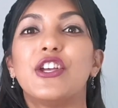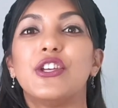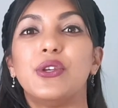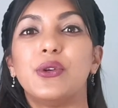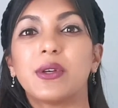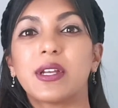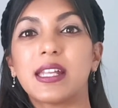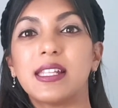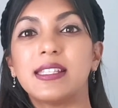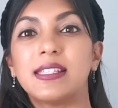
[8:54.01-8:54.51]

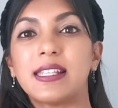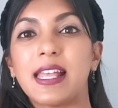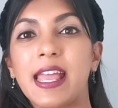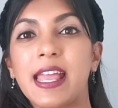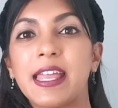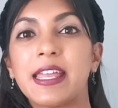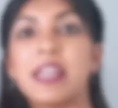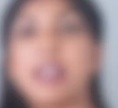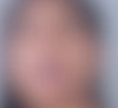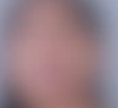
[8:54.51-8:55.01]
you can
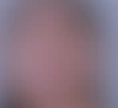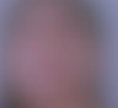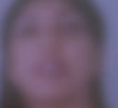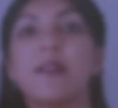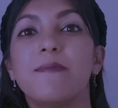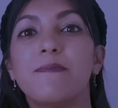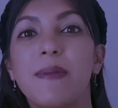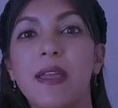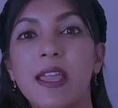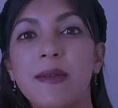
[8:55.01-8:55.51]
say
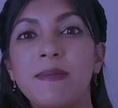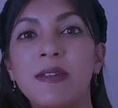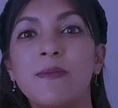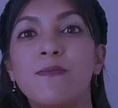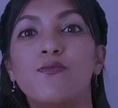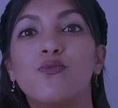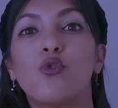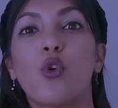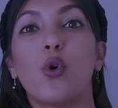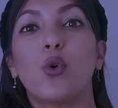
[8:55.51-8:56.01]
the baby
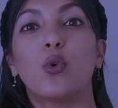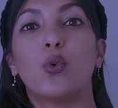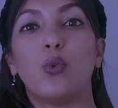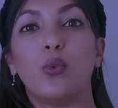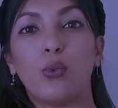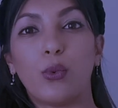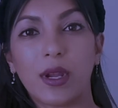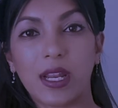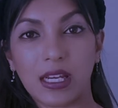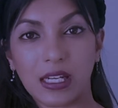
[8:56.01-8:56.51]
broke
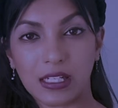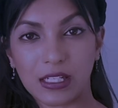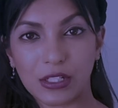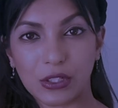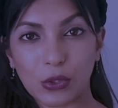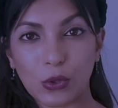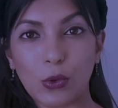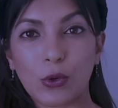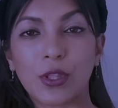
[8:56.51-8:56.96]
wind